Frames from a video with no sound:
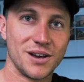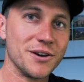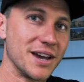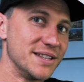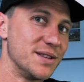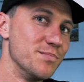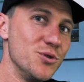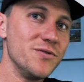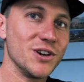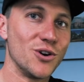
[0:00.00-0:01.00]
Okay, so
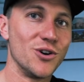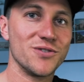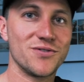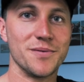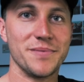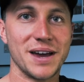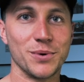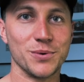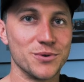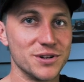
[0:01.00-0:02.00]
moving on from that,
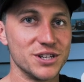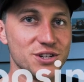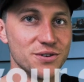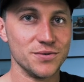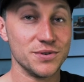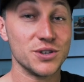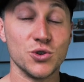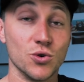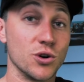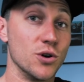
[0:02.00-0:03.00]
we want to choose
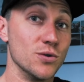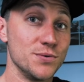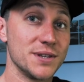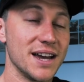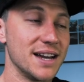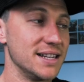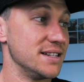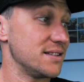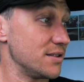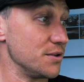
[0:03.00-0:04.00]
your goals.
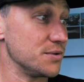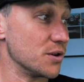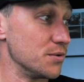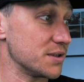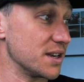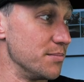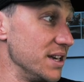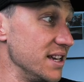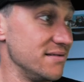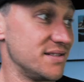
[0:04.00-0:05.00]
And those goals can
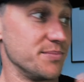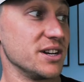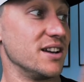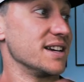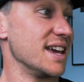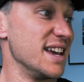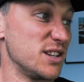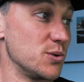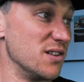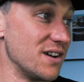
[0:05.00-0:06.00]
be something like hit
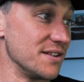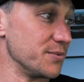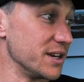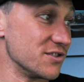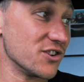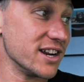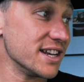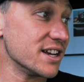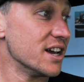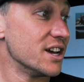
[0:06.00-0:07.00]
12 hours a week of
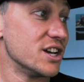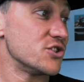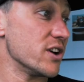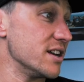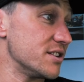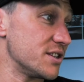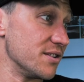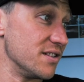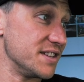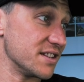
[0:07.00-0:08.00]
training, train a
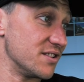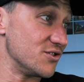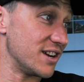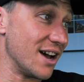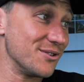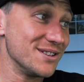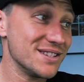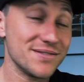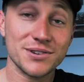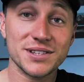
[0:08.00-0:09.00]
total of 600
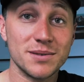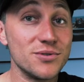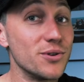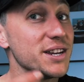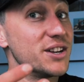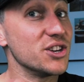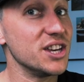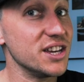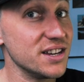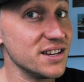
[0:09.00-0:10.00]
hours, for example, in a
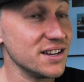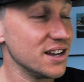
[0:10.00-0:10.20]
year.